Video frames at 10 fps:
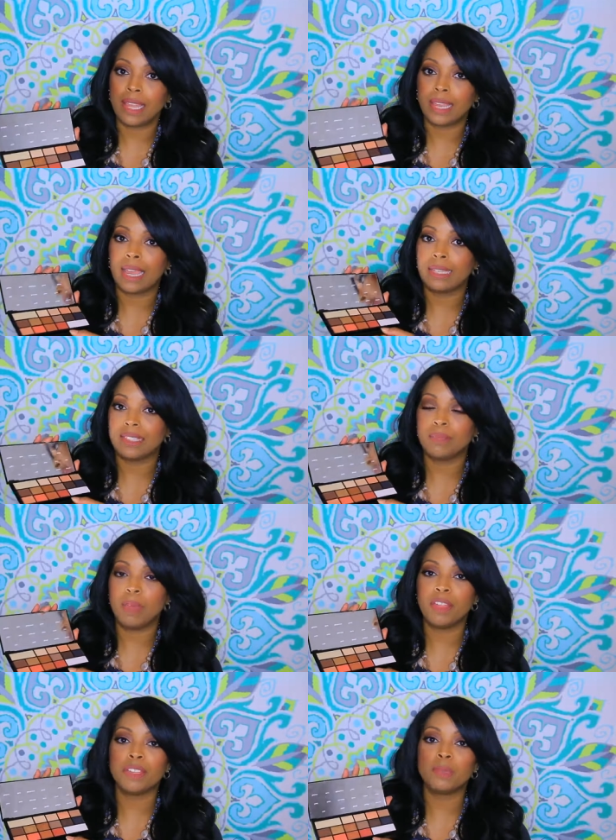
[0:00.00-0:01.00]
Like I can
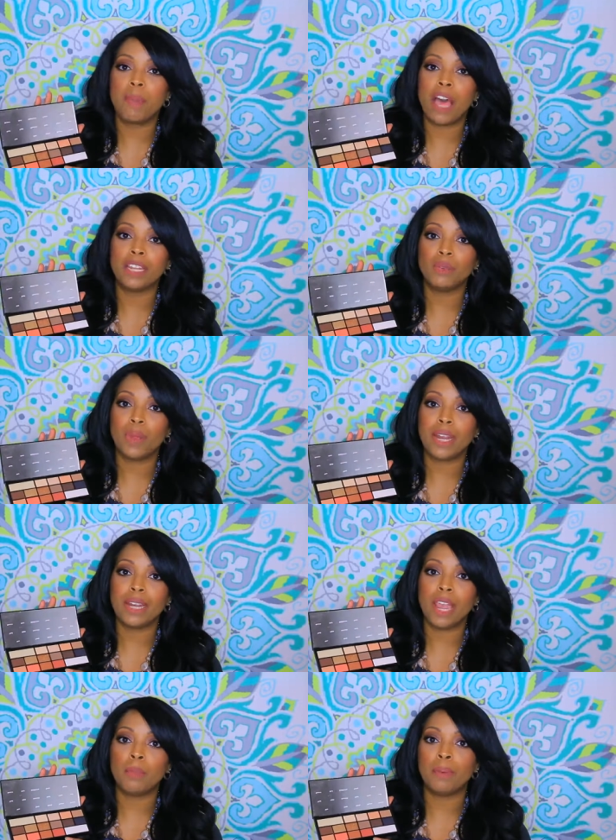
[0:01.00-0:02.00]
smell this palette right
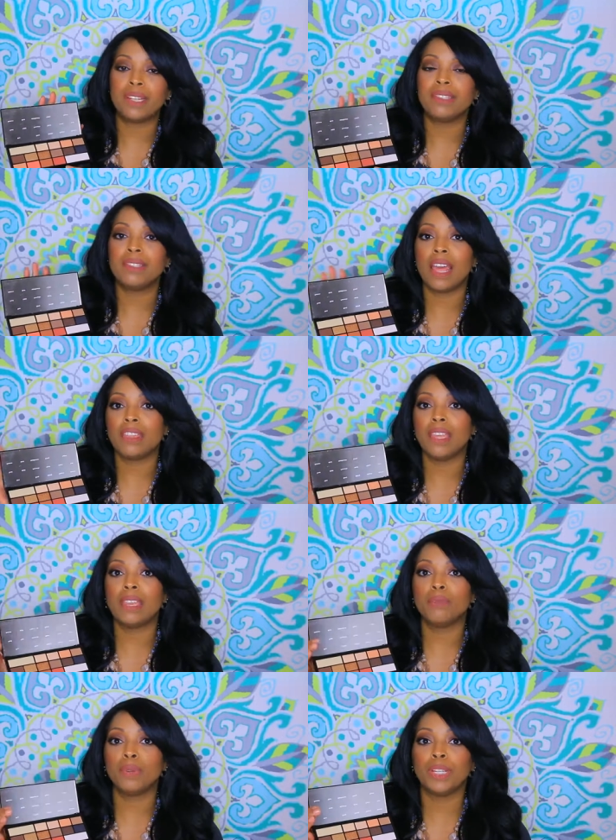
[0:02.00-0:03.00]
now, but it's
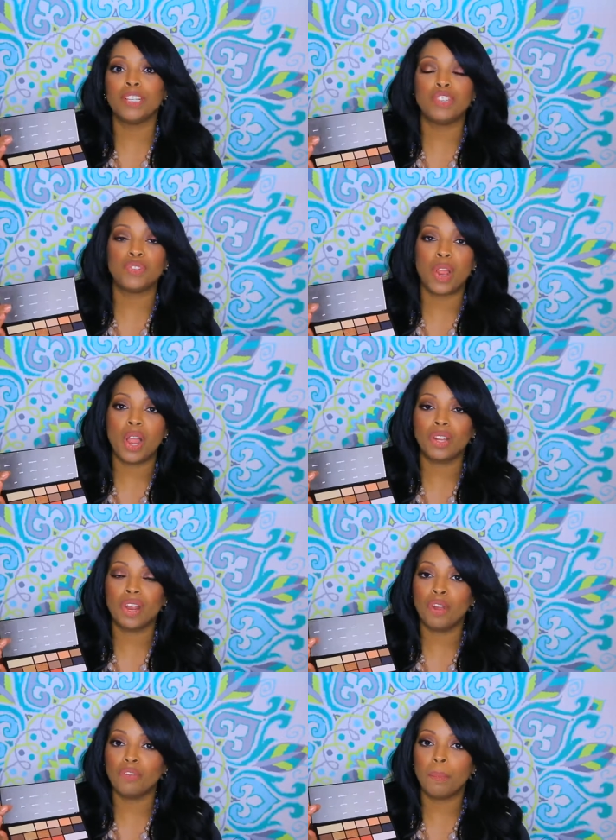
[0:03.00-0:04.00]
nothing really strong
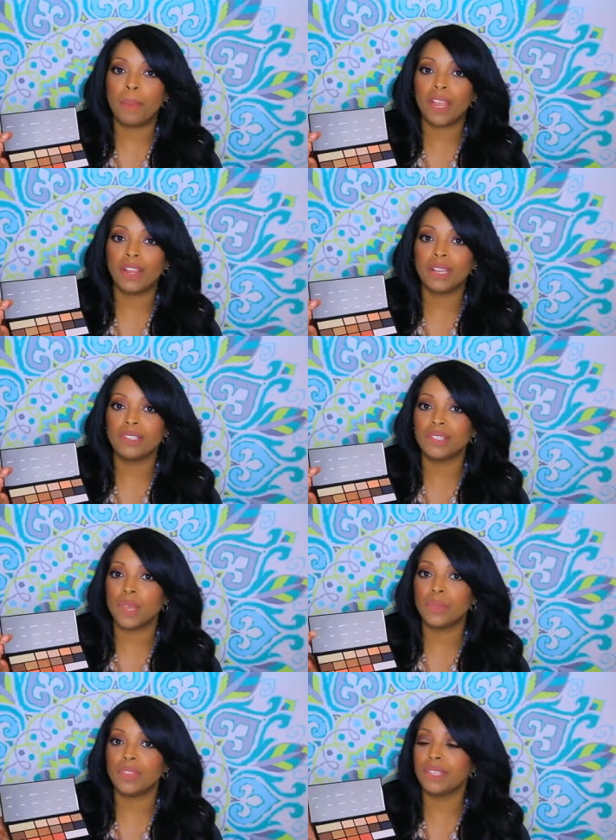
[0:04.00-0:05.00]
or overbearing.
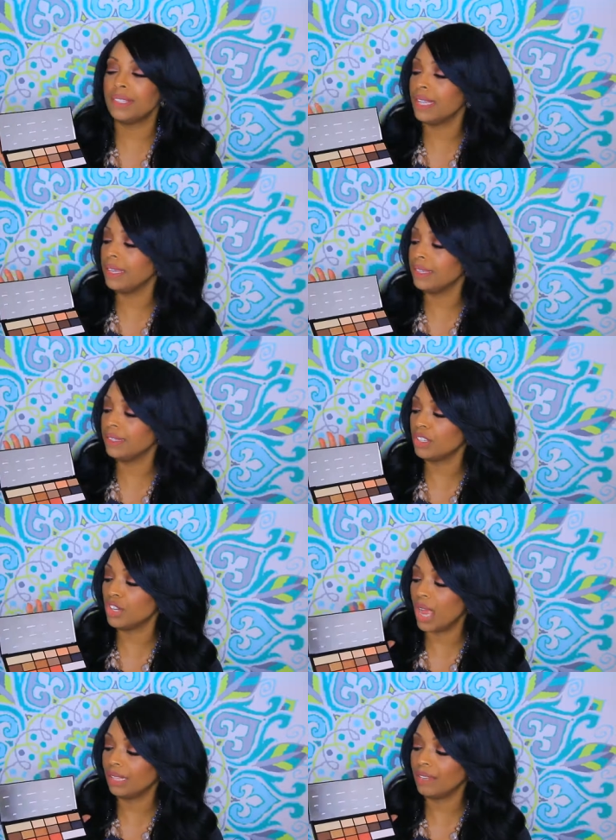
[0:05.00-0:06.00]
So this is the
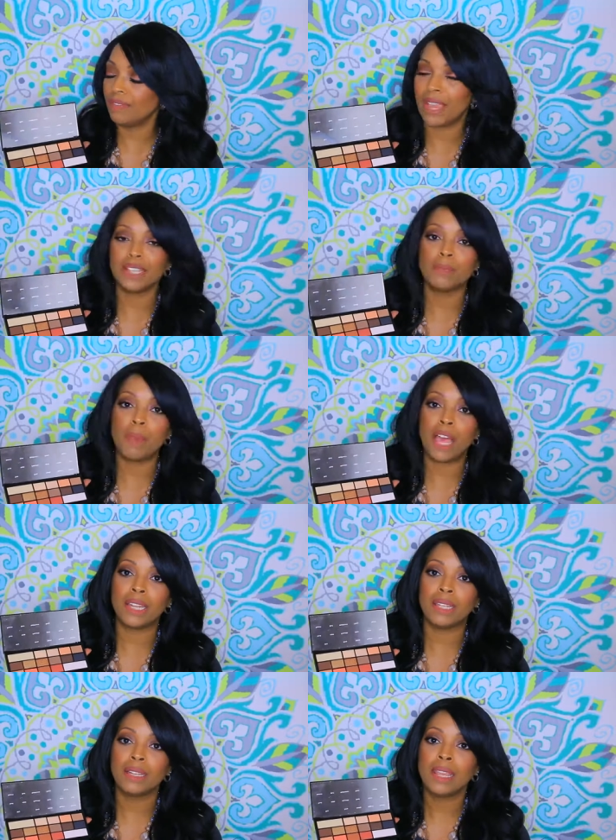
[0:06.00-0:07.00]
Chocolate Vice
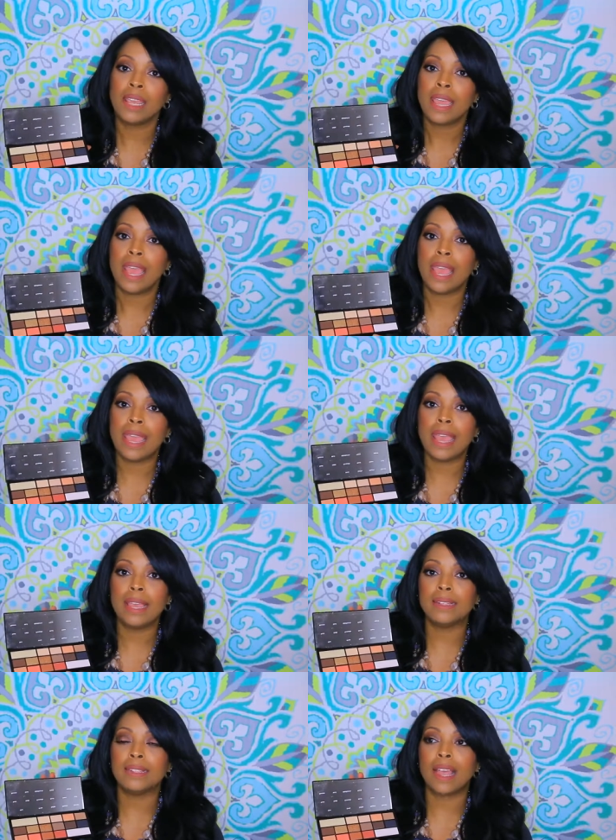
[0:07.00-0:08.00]
palette.
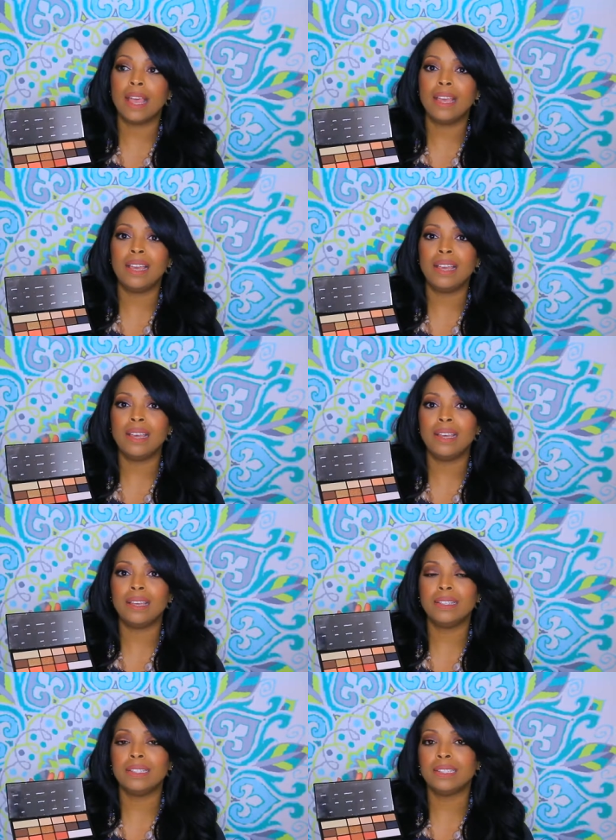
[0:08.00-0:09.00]
And
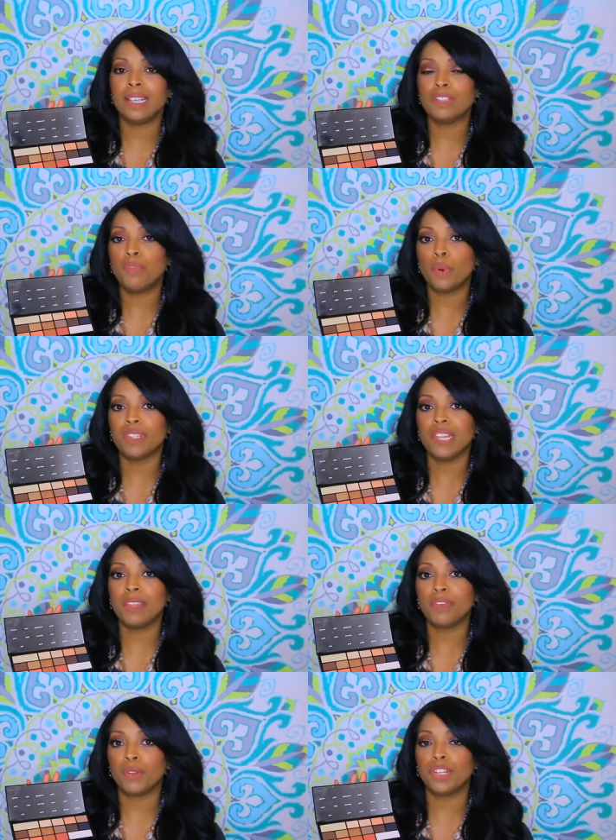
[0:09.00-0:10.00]
uh, it says
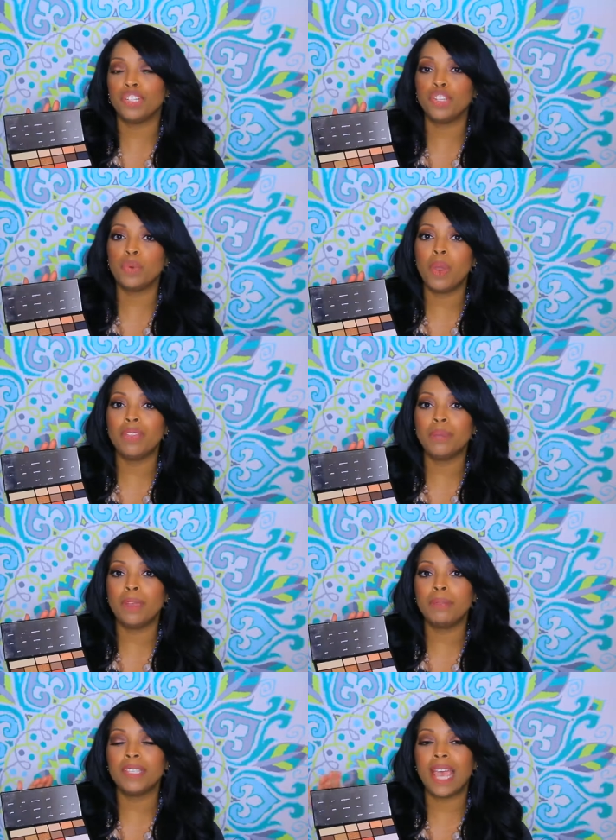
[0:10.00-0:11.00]
fourteen thirty-two on the
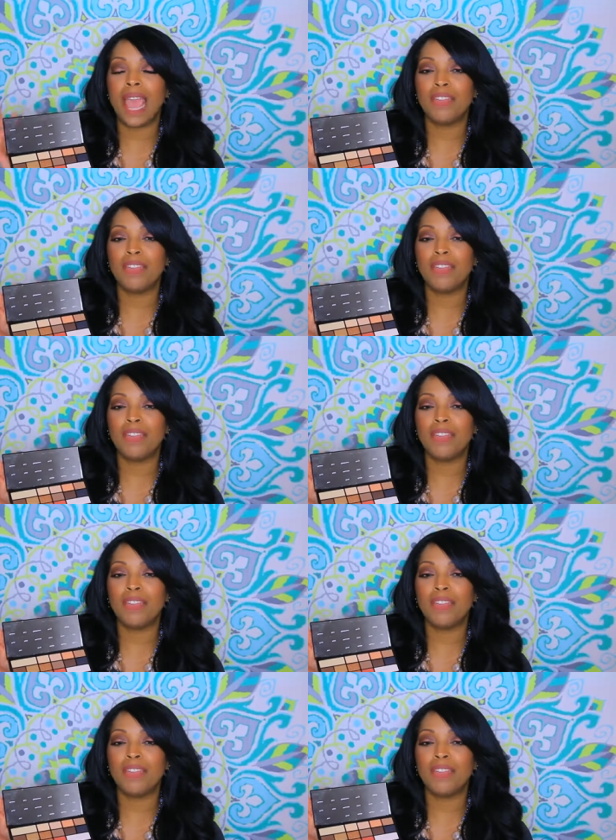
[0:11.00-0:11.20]
website.